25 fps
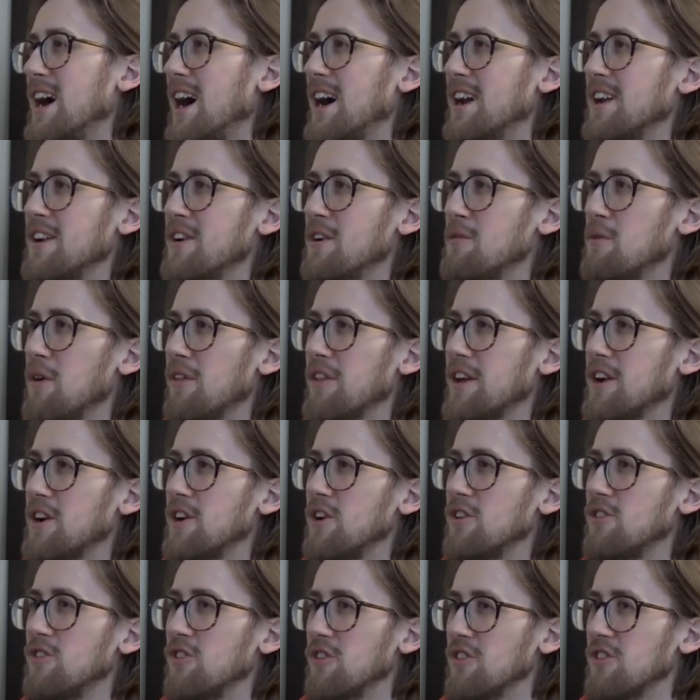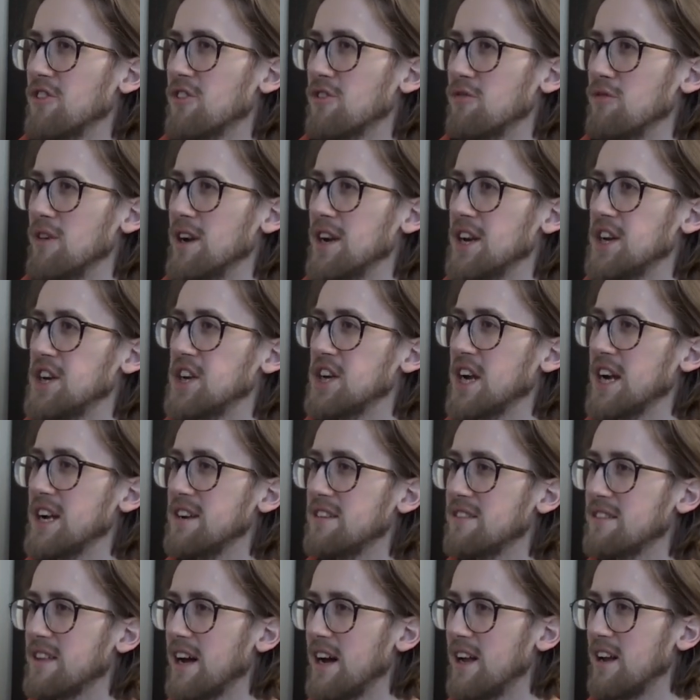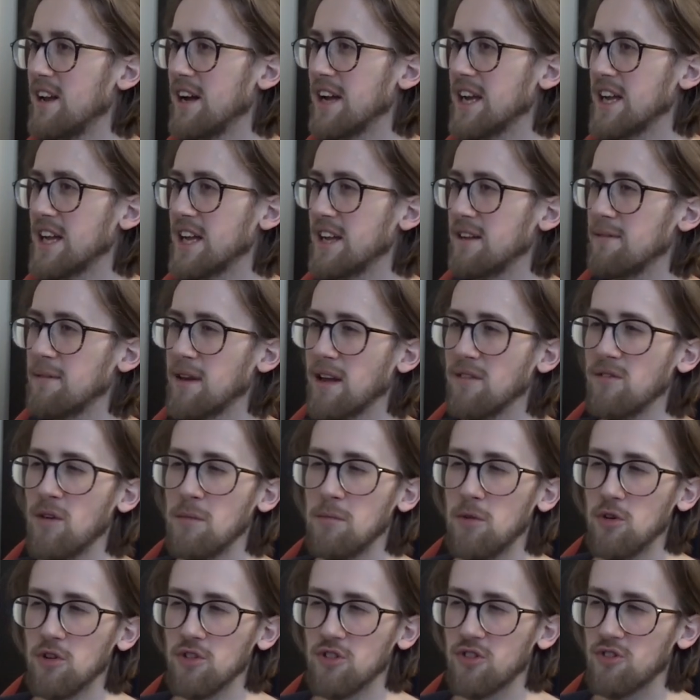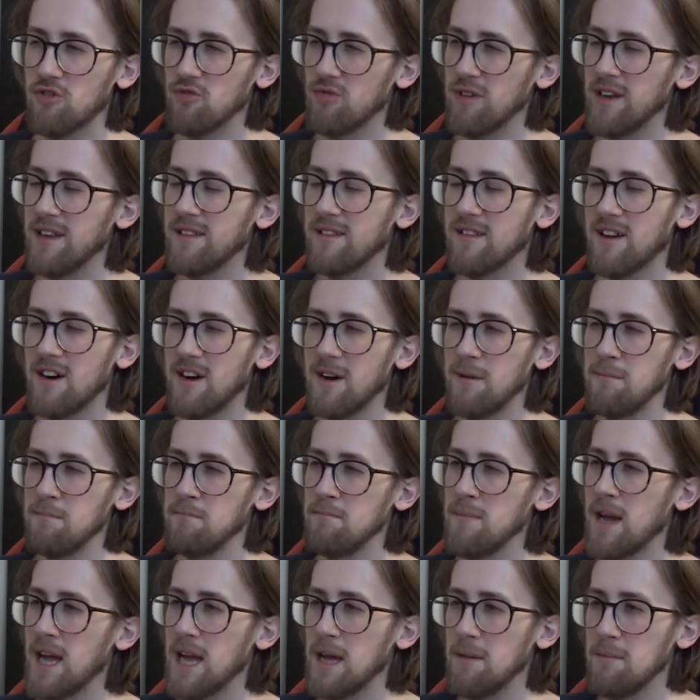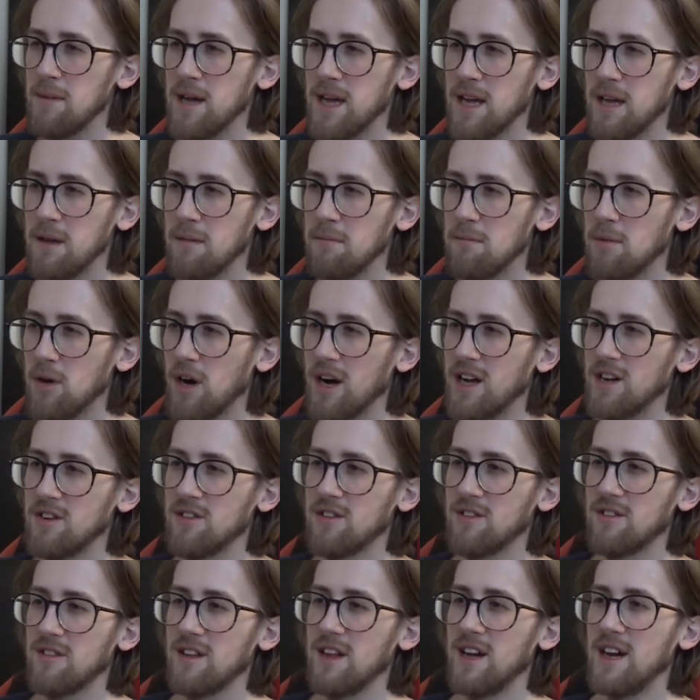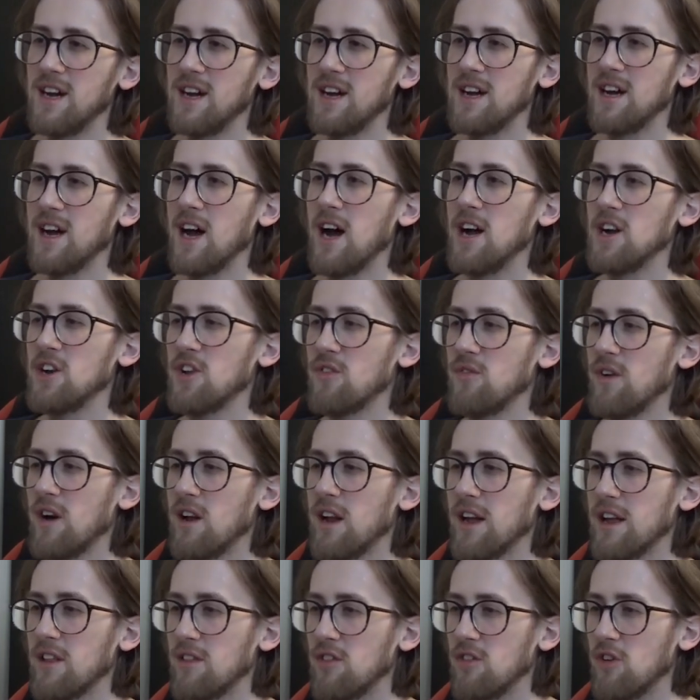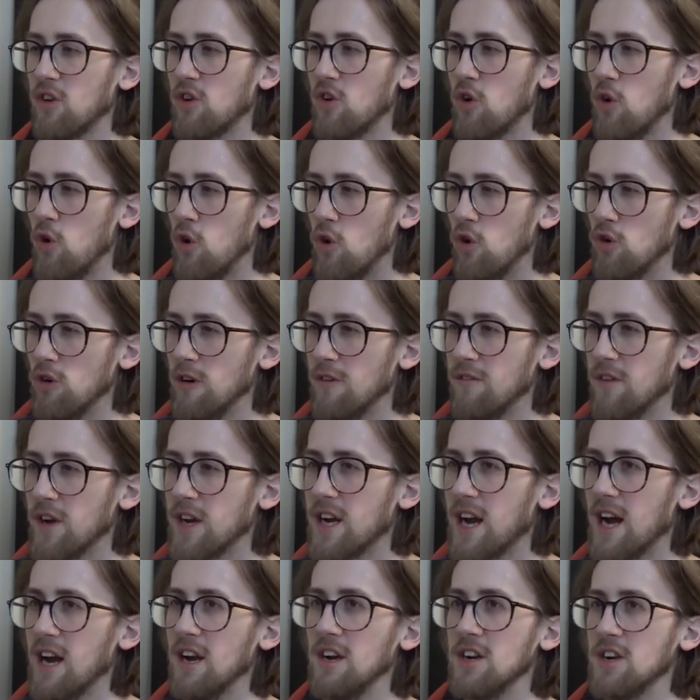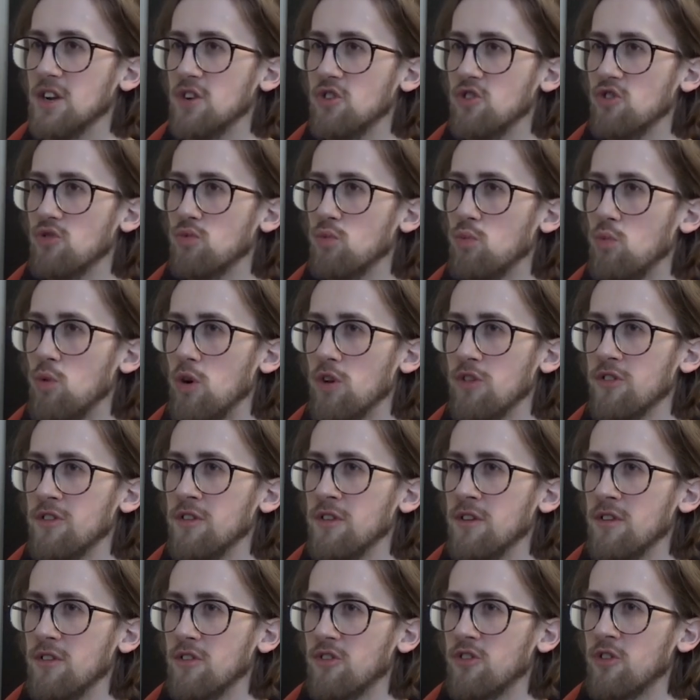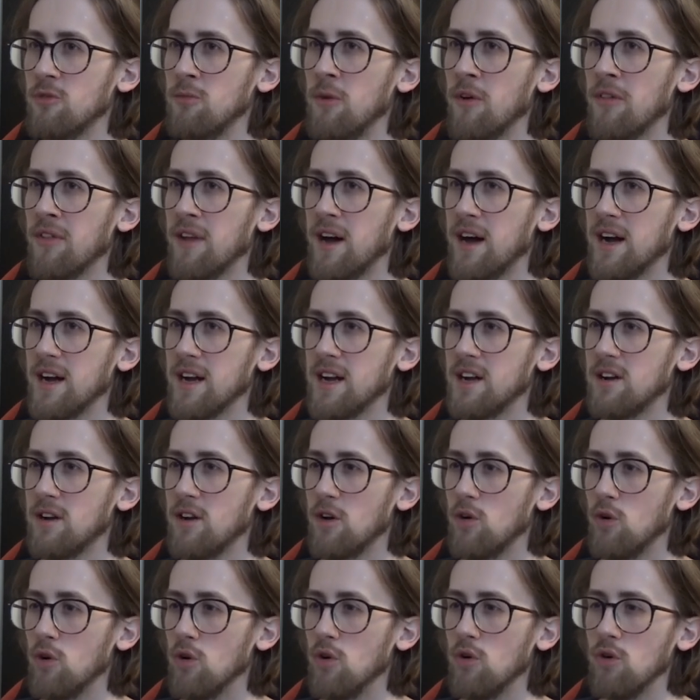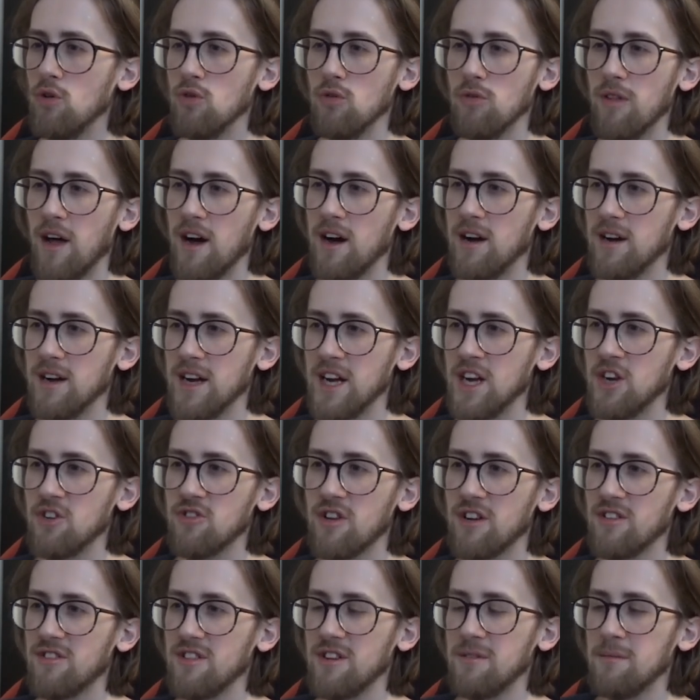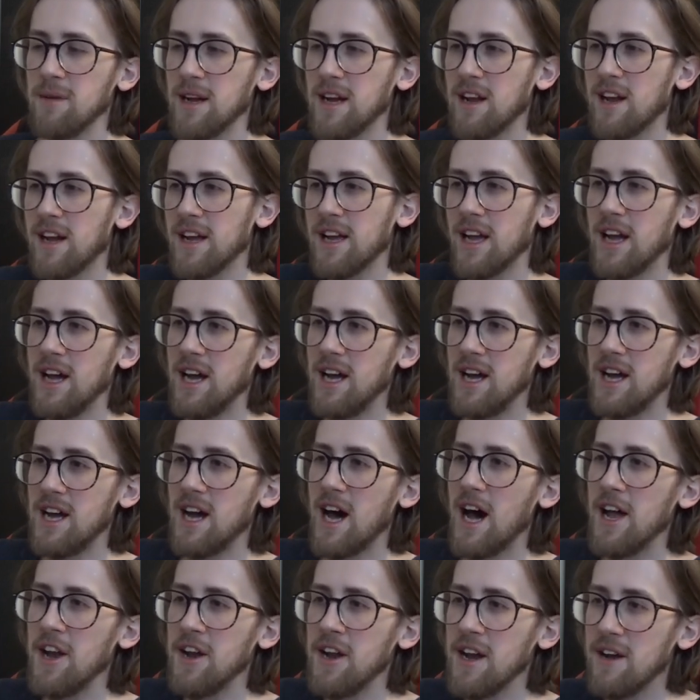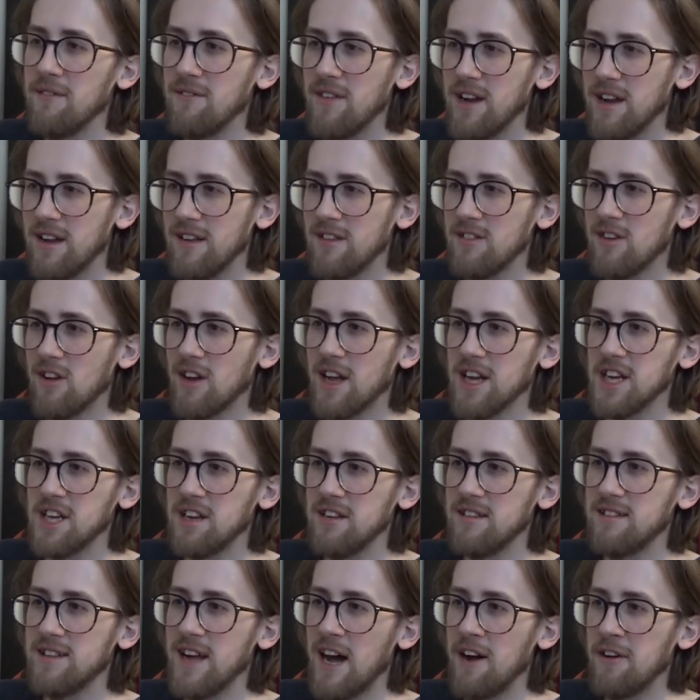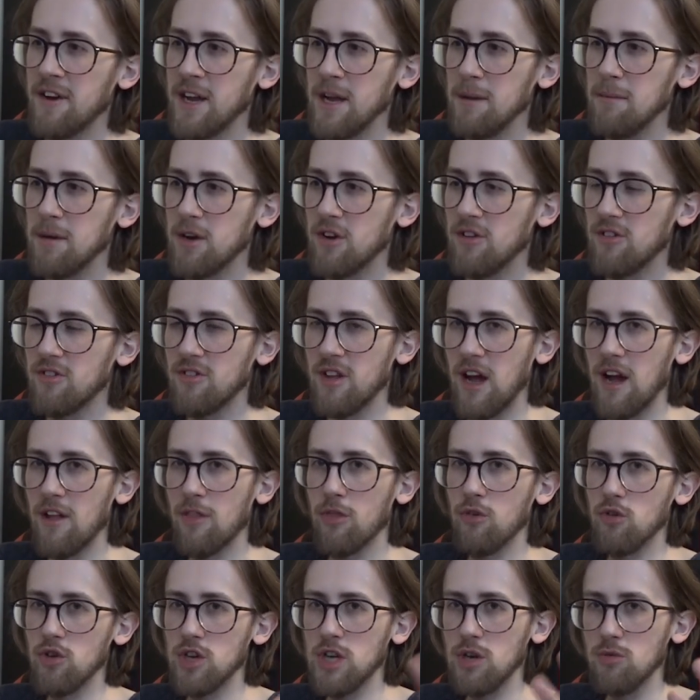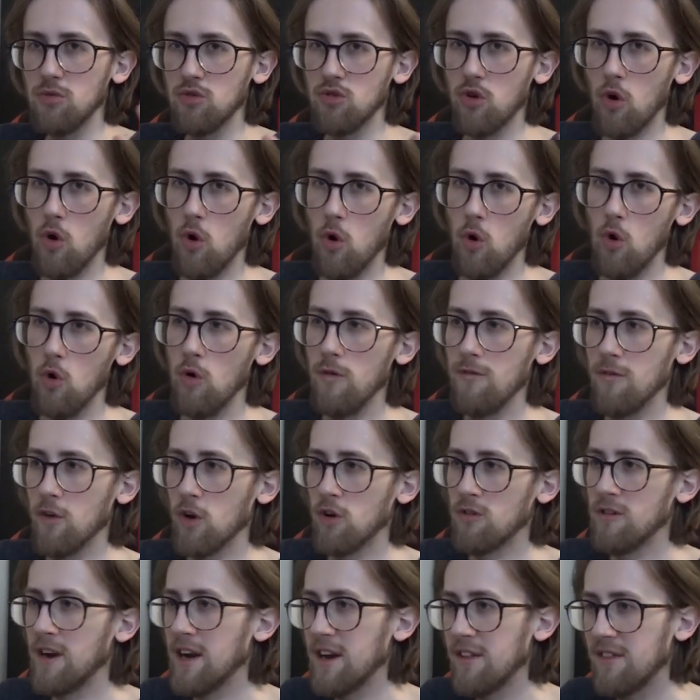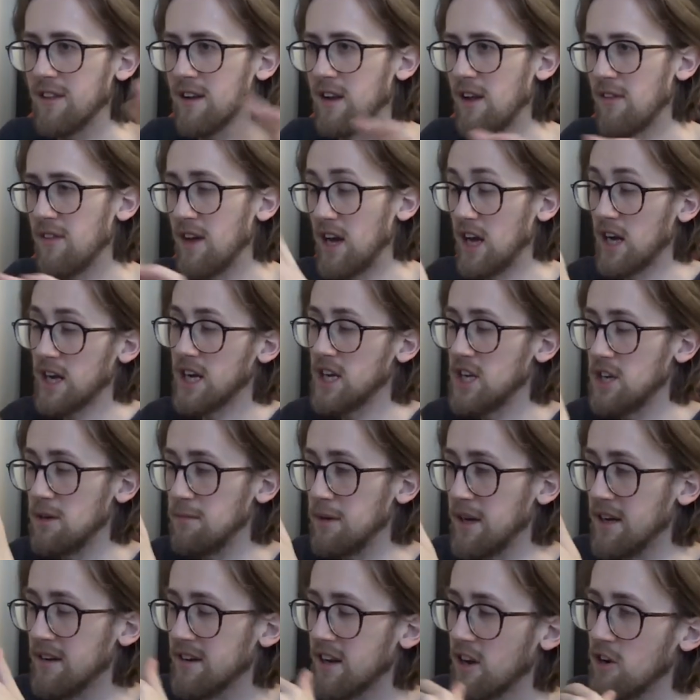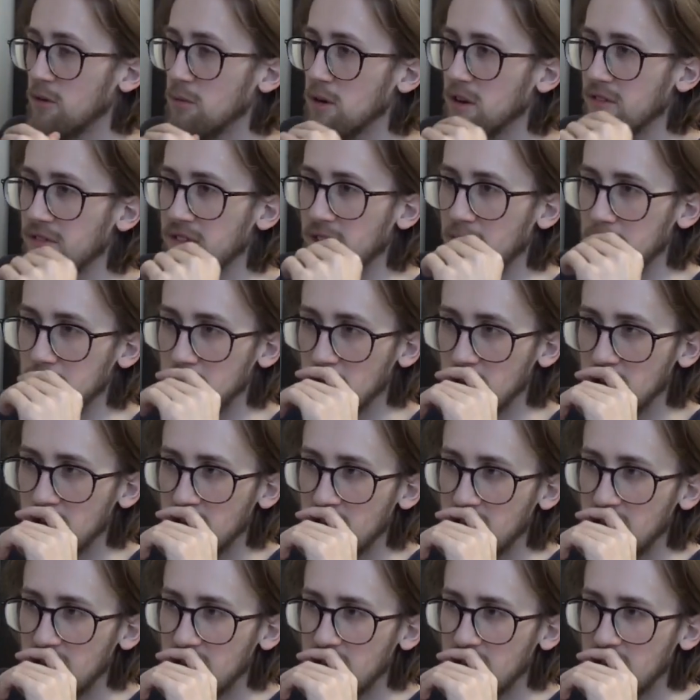I don't know what they could have done to really change that. Like, give her more screen time, maybe. But I just felt like the core of her character just wasn't someone that all that interested me. Like, I don't have, it's not like she's down here because I thought she was awful or anything like that. I guess she's being terrible at that. But